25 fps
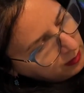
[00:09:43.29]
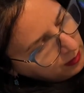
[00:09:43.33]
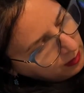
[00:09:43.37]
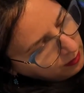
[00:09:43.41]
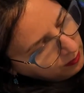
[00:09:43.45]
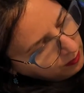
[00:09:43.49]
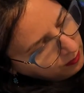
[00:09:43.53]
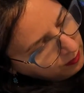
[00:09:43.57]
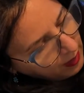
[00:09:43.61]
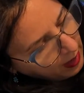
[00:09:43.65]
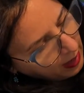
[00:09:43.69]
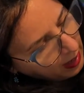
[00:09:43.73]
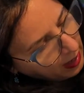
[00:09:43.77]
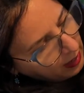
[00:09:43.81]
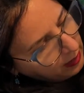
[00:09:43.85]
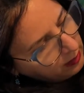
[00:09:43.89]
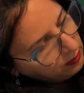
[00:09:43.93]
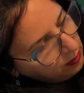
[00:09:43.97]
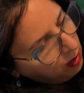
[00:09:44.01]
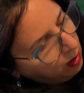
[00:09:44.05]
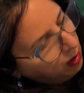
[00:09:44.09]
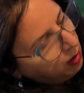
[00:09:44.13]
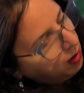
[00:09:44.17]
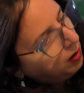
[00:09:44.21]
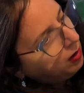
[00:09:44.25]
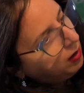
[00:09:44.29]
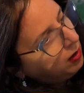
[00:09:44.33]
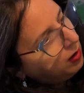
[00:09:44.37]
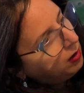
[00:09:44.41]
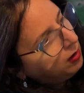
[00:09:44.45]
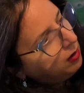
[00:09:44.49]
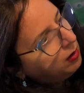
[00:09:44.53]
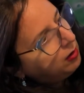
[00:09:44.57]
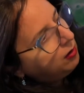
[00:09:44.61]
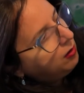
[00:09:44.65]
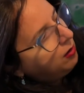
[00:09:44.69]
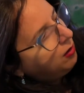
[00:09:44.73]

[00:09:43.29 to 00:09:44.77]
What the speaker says: that are